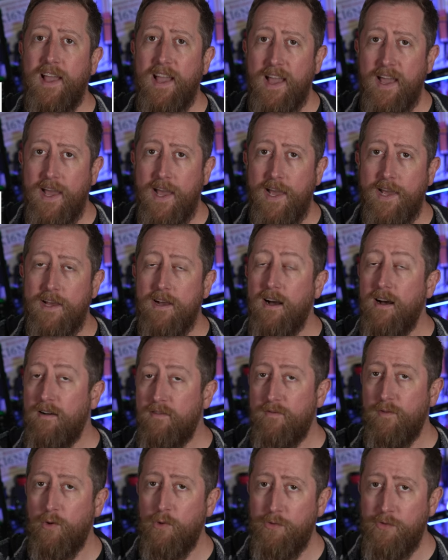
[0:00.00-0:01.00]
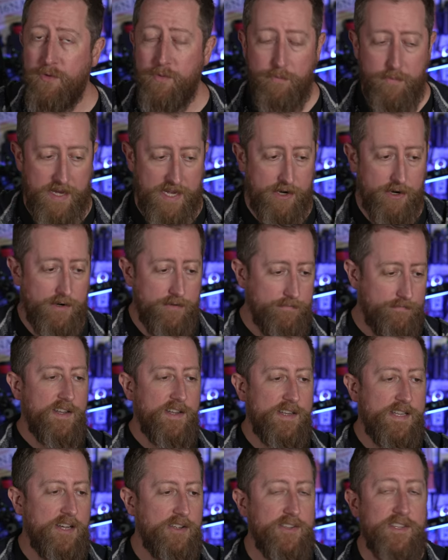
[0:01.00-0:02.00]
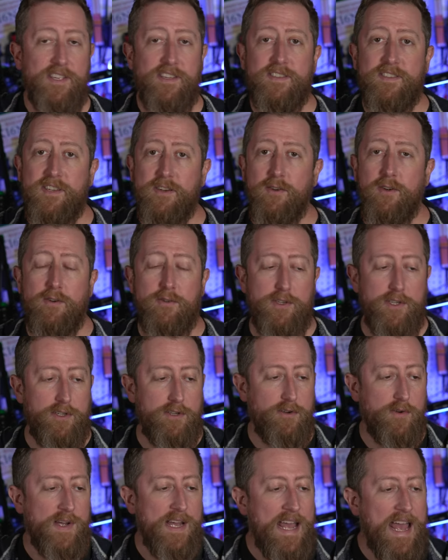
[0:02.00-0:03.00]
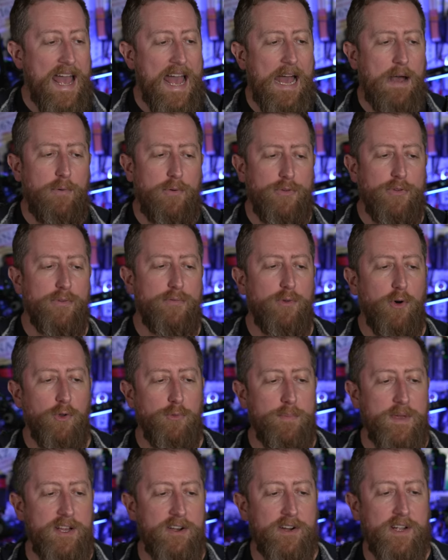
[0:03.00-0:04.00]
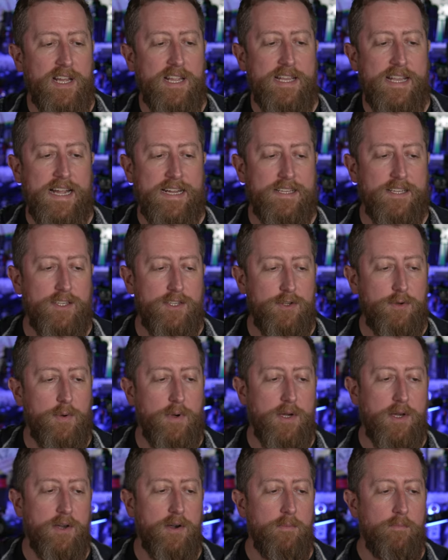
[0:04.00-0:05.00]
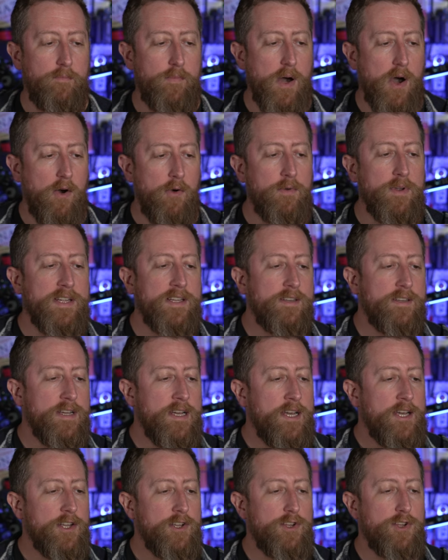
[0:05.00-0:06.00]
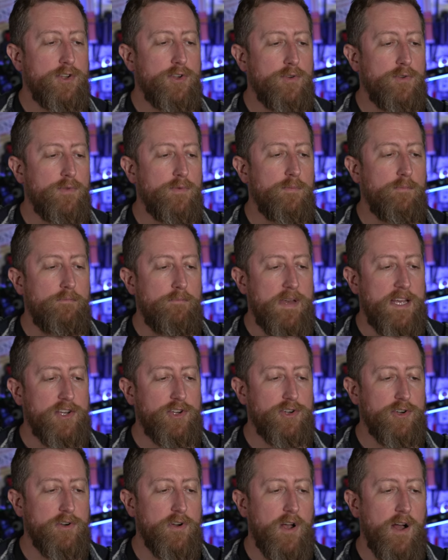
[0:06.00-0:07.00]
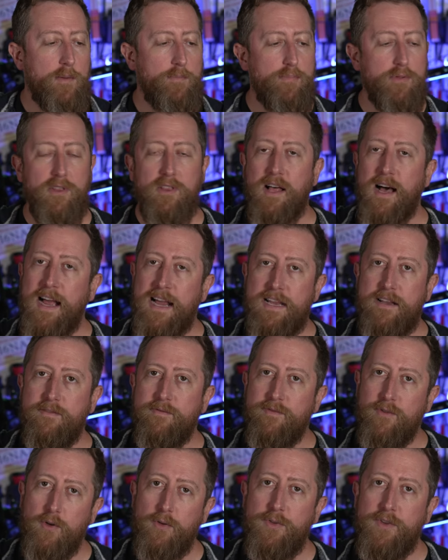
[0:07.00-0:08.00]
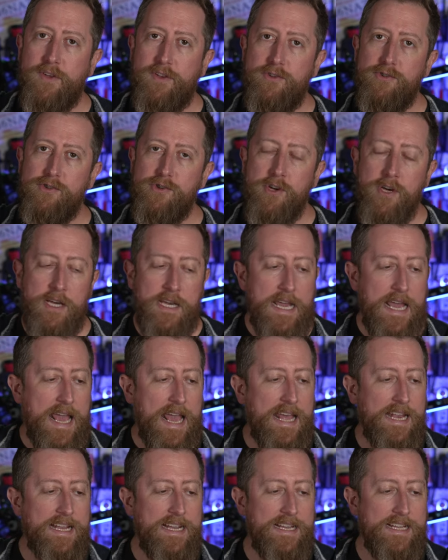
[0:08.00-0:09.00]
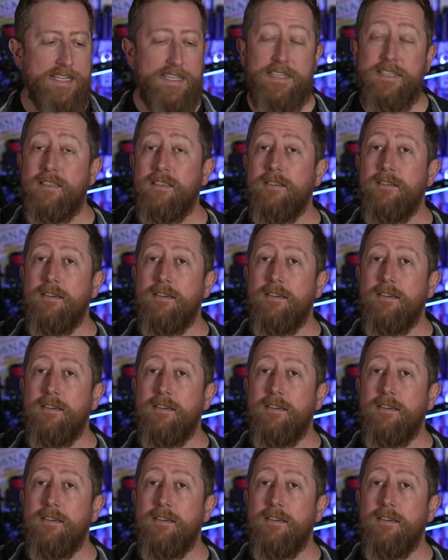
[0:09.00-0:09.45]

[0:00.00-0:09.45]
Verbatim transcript: A, a voltmeter. Delta 02, how is a voltmeter connected to a component to measure applied voltage? And it is